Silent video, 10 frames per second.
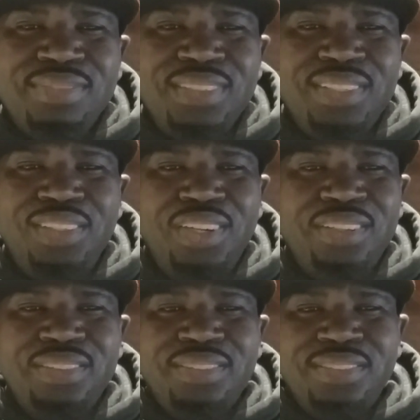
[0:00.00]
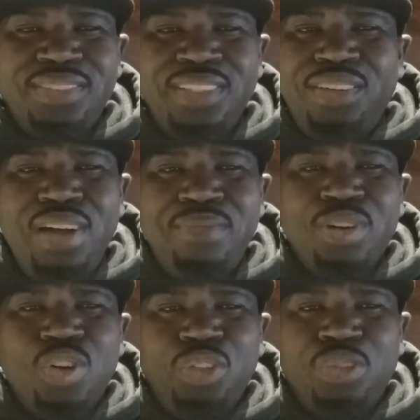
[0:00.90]
They don't have a
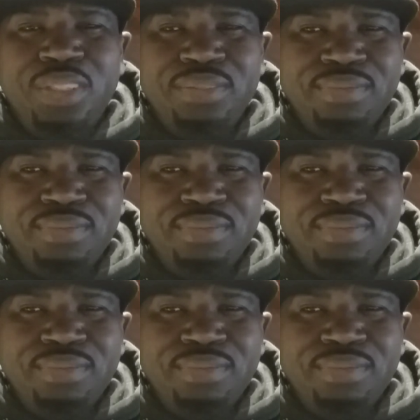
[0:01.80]
country.